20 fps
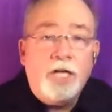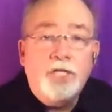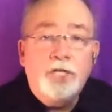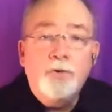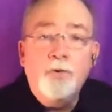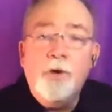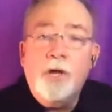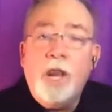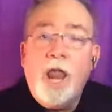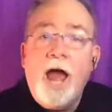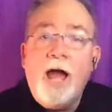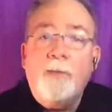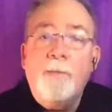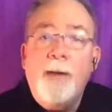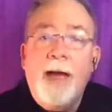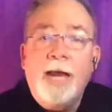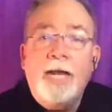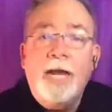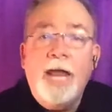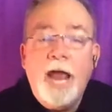2 o'clock
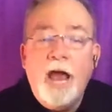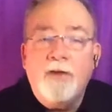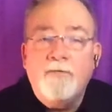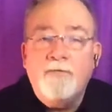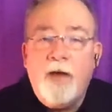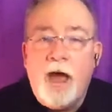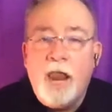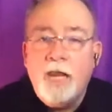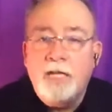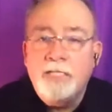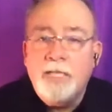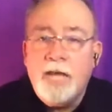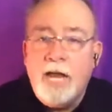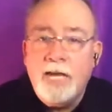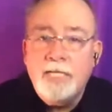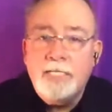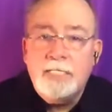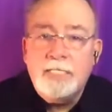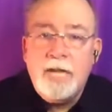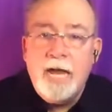matinee on
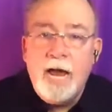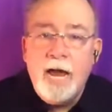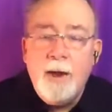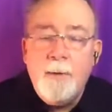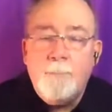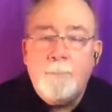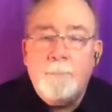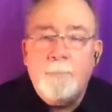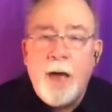Valentine's Day.